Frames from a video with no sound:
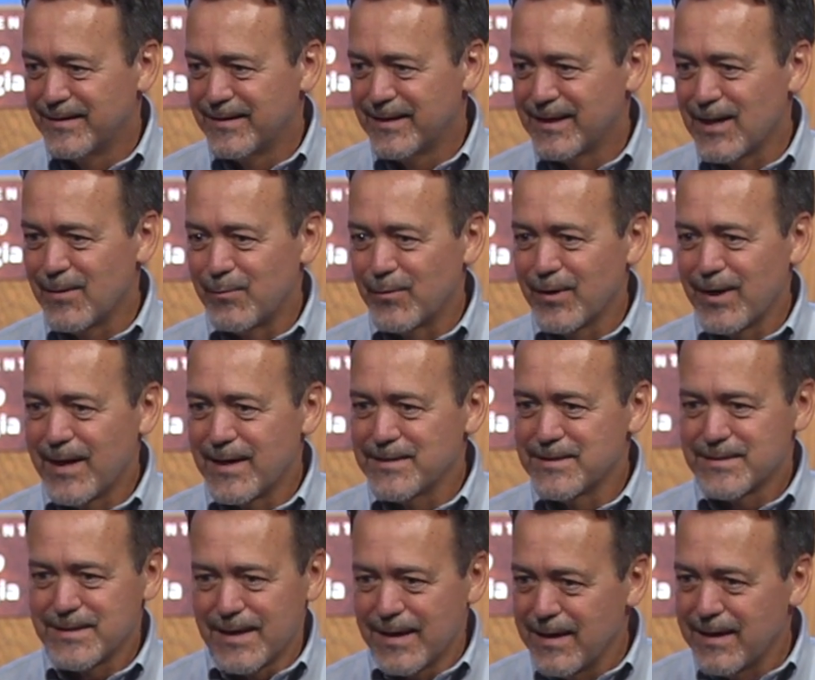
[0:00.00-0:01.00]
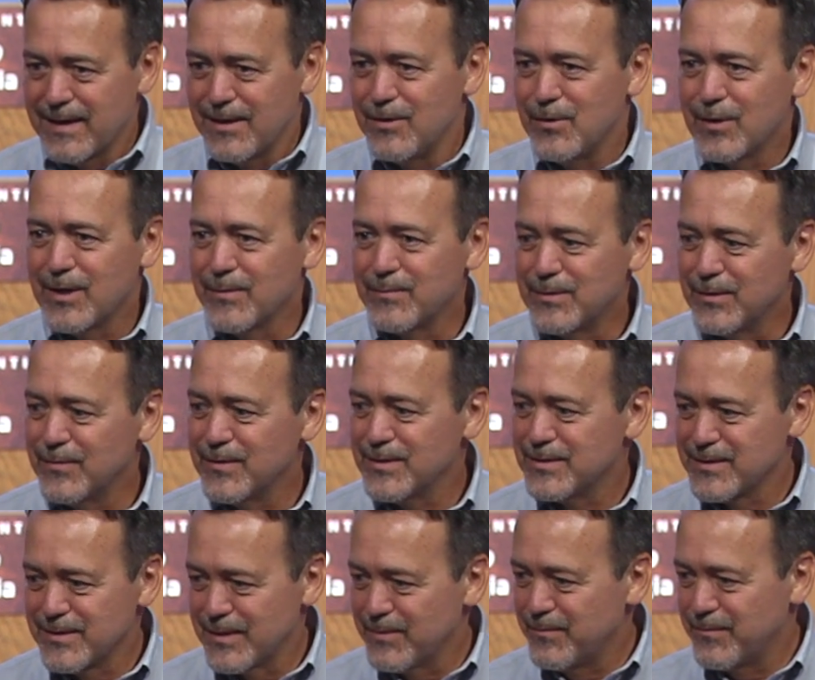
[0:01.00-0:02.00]
a couple guys and say, hey, can you come do
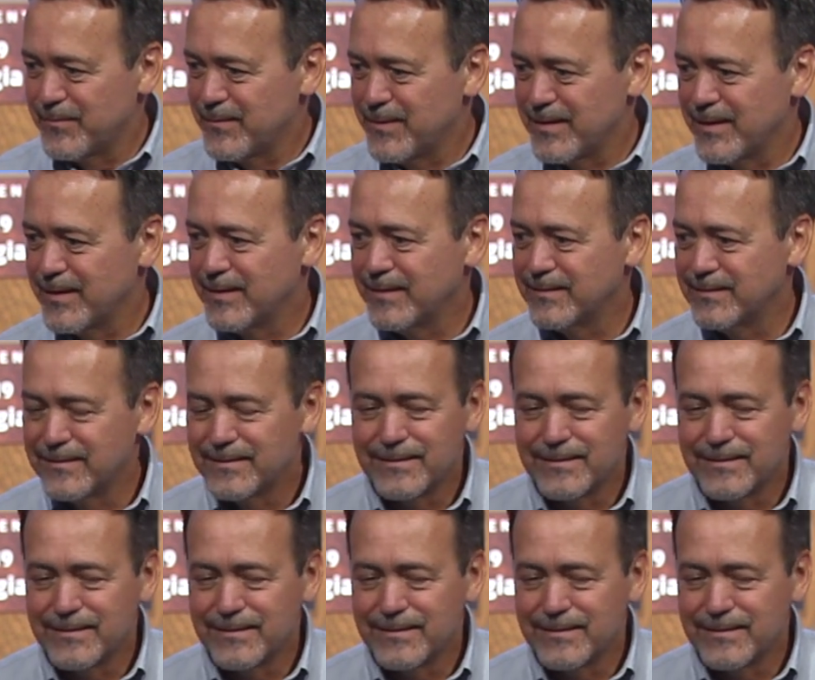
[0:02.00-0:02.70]
this? And they